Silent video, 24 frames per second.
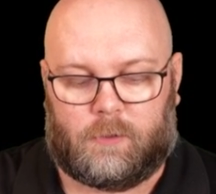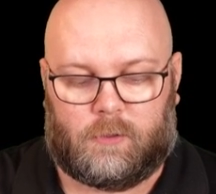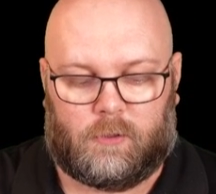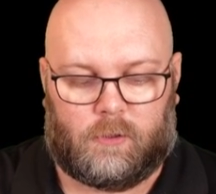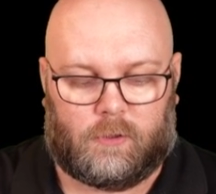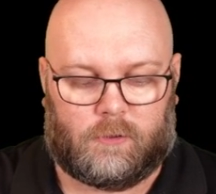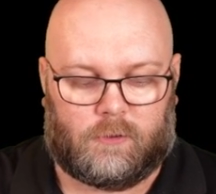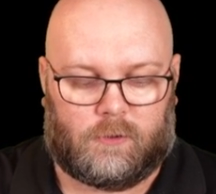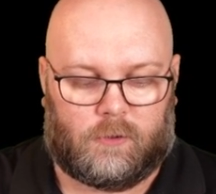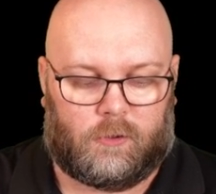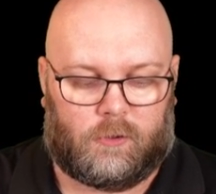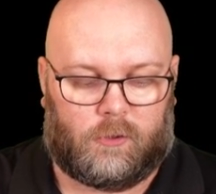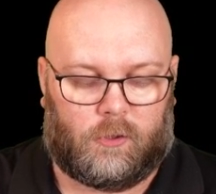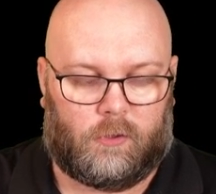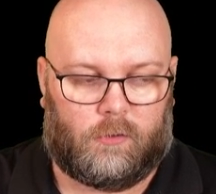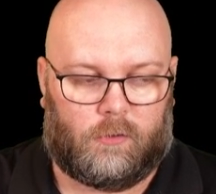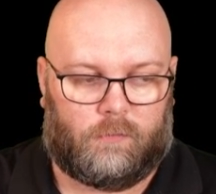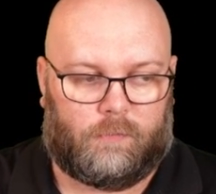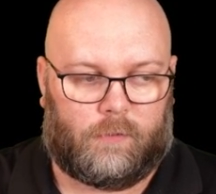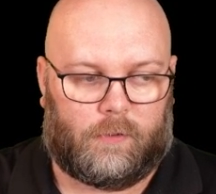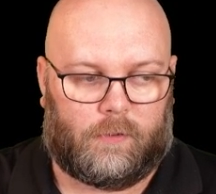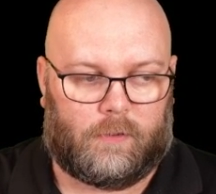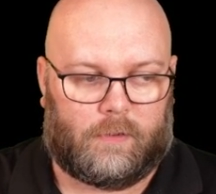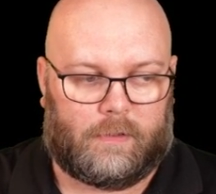because you
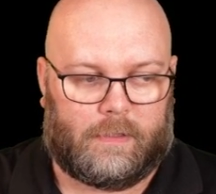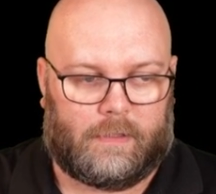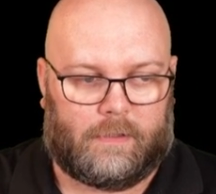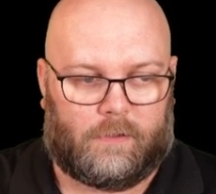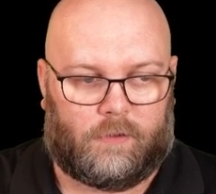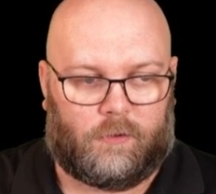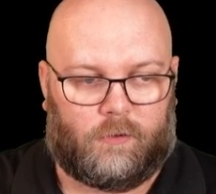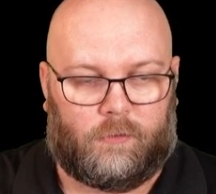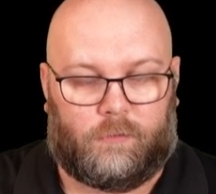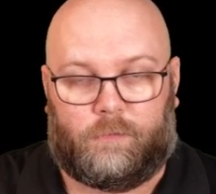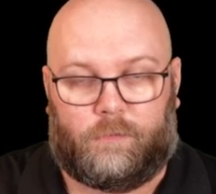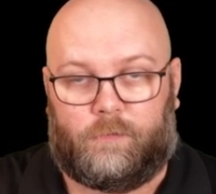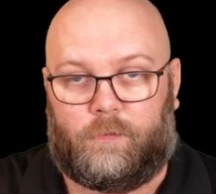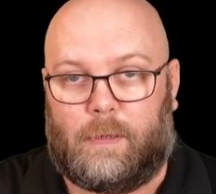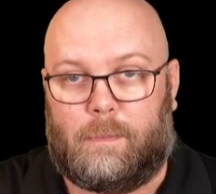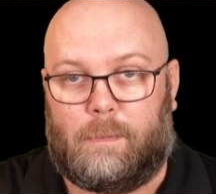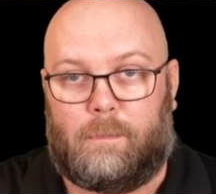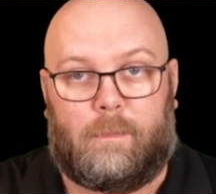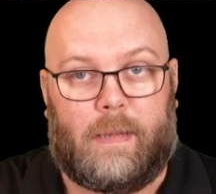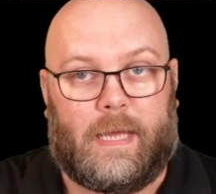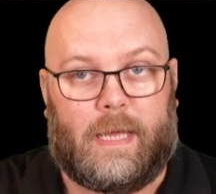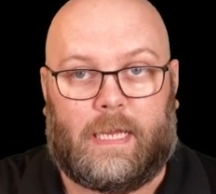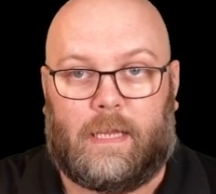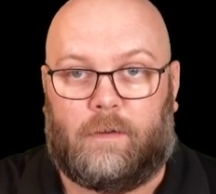don't want it to
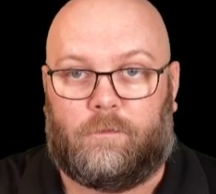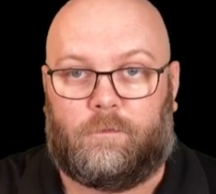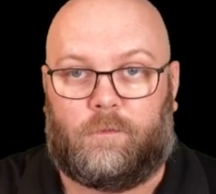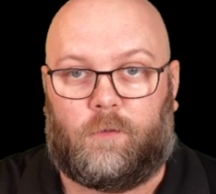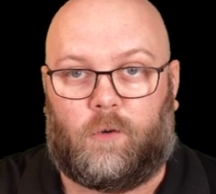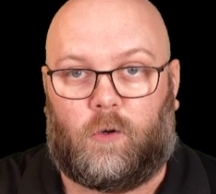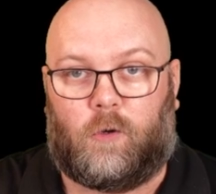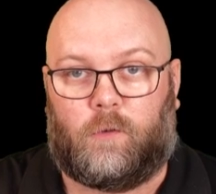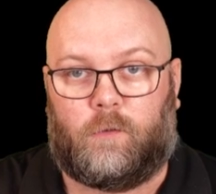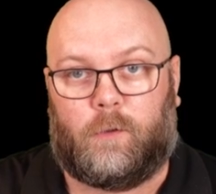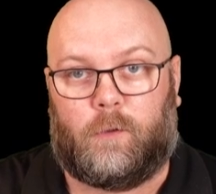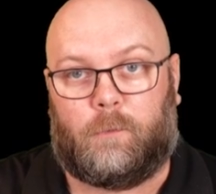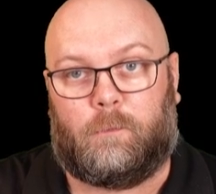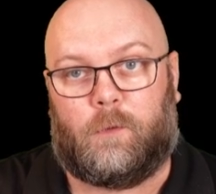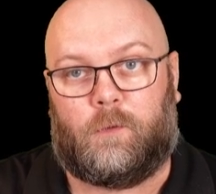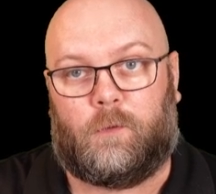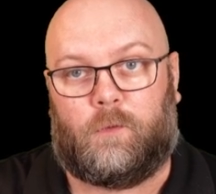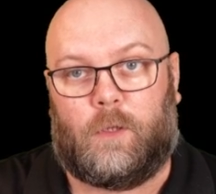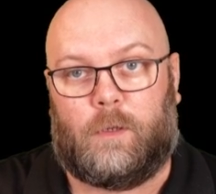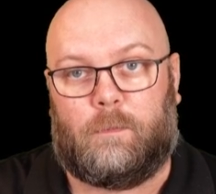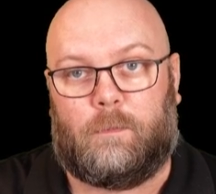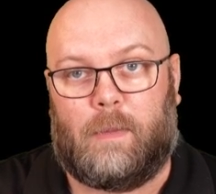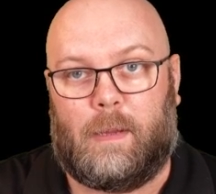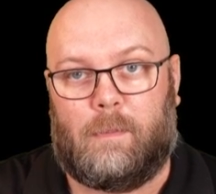flip back and forward
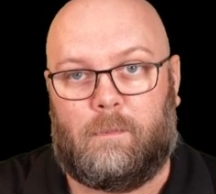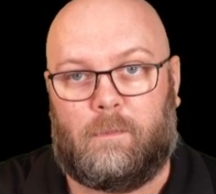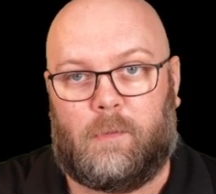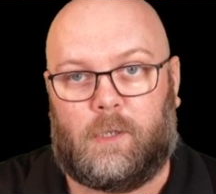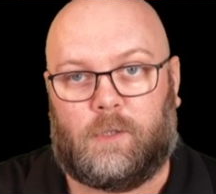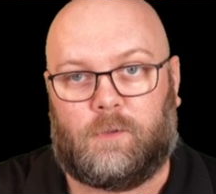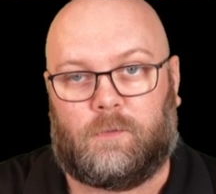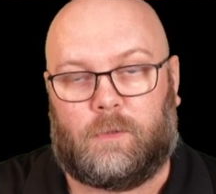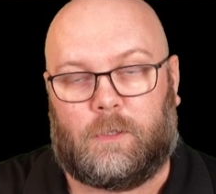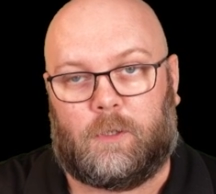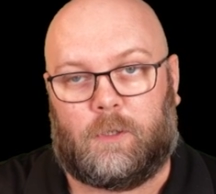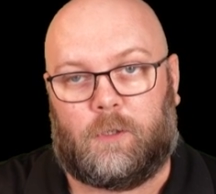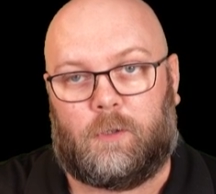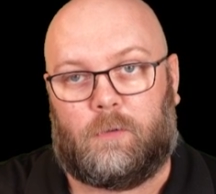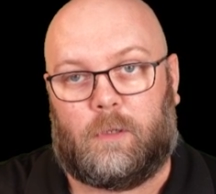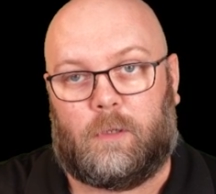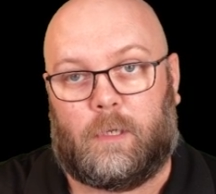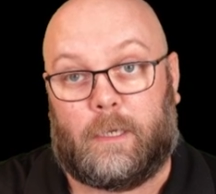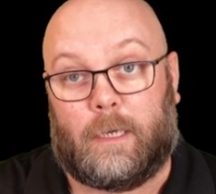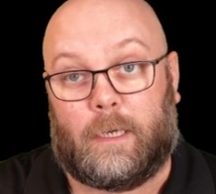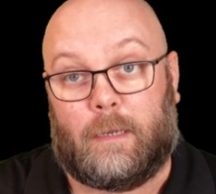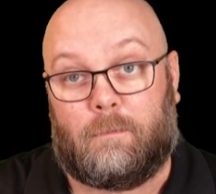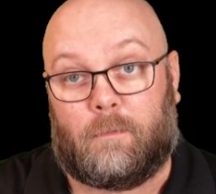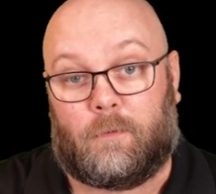between members when you're
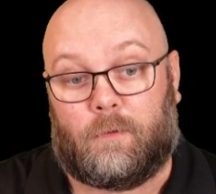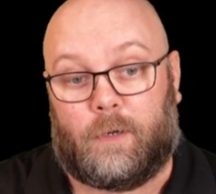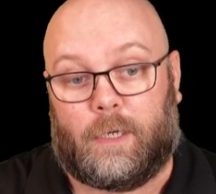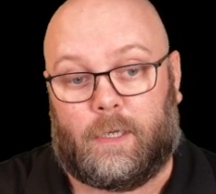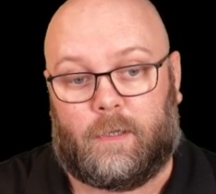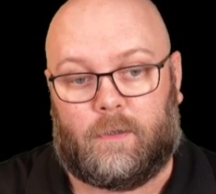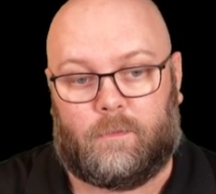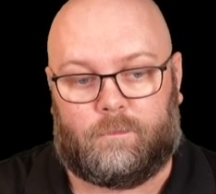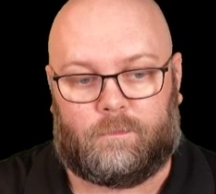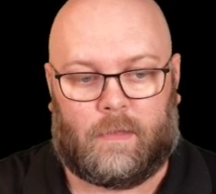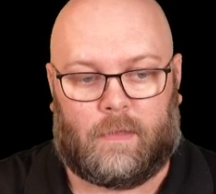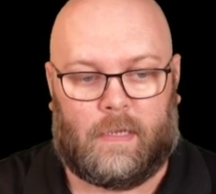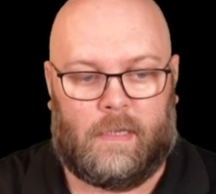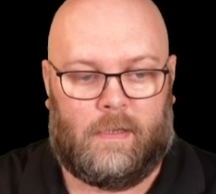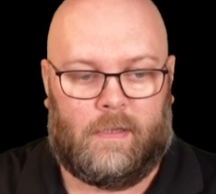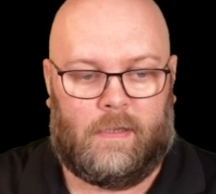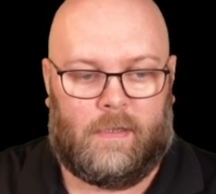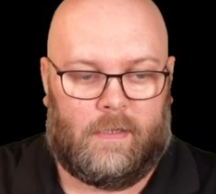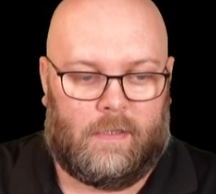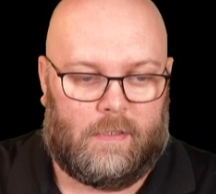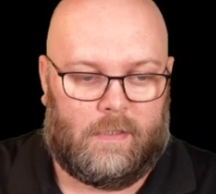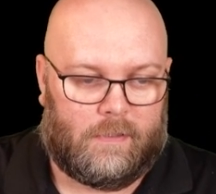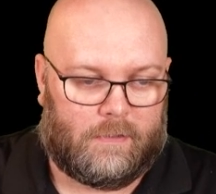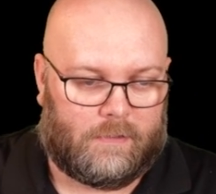doing an upgrade.
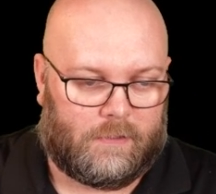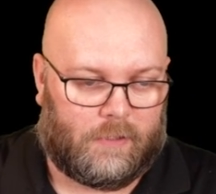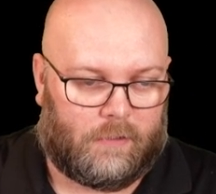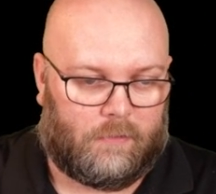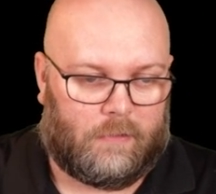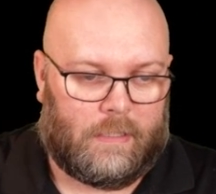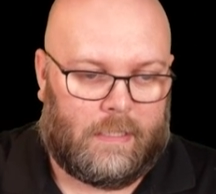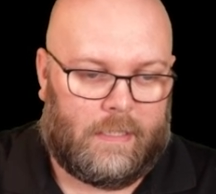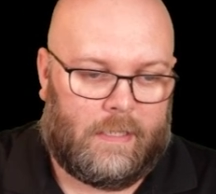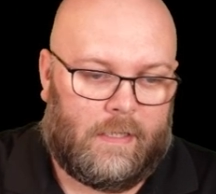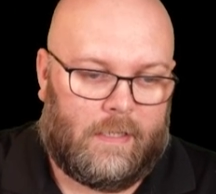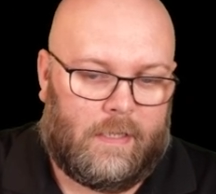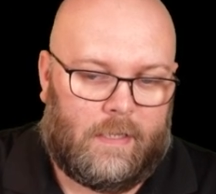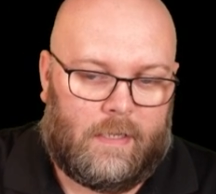So